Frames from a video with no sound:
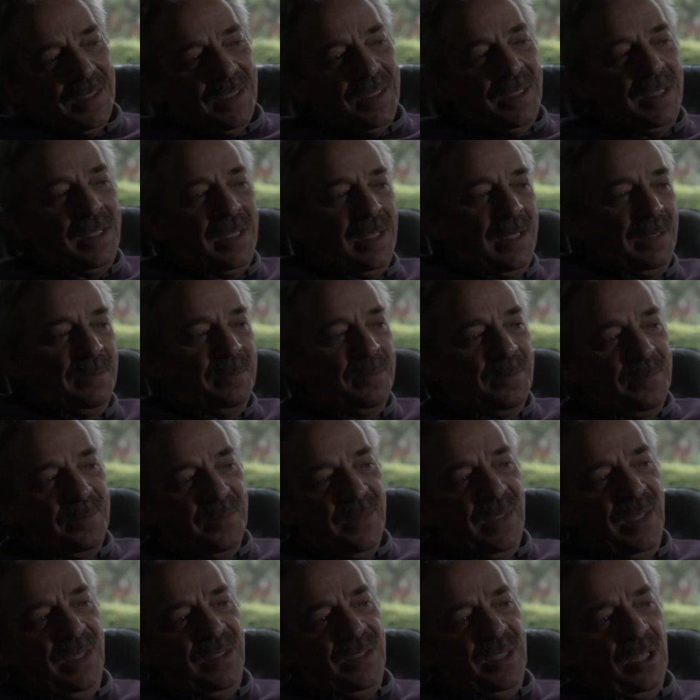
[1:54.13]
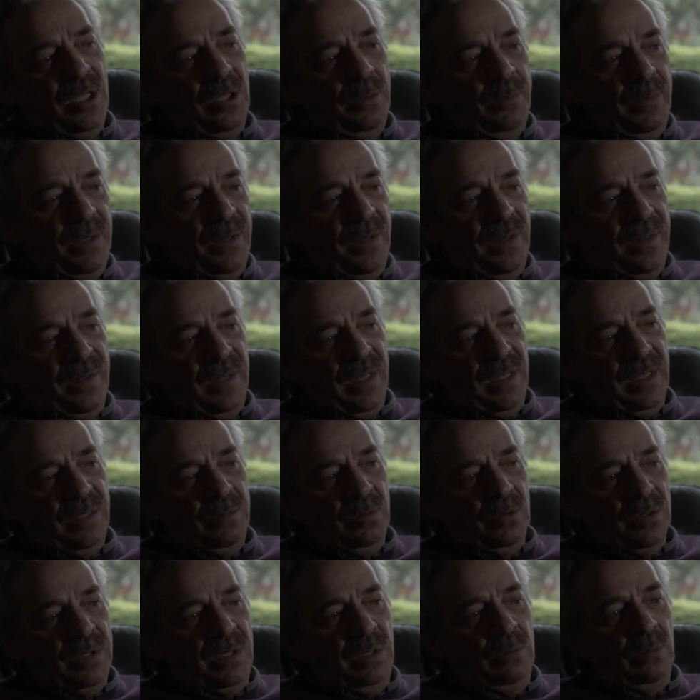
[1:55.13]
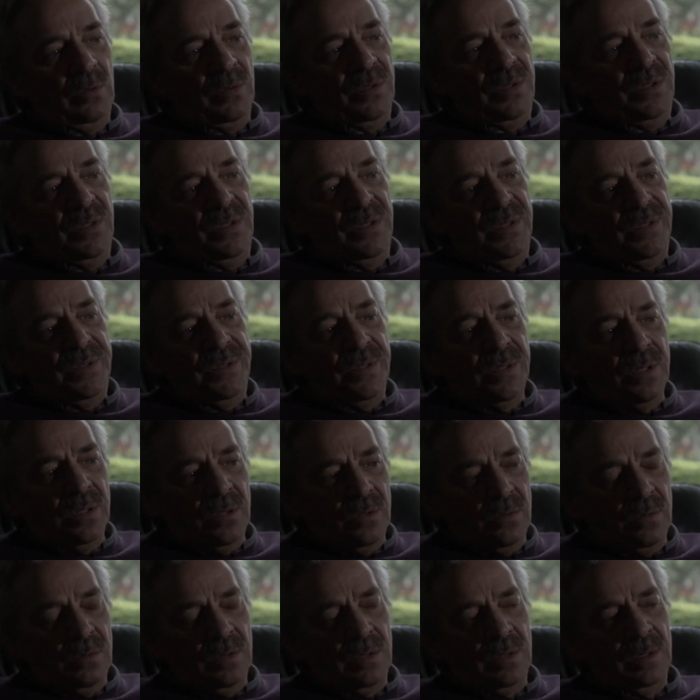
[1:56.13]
Um, he told me that that's what he wanted to do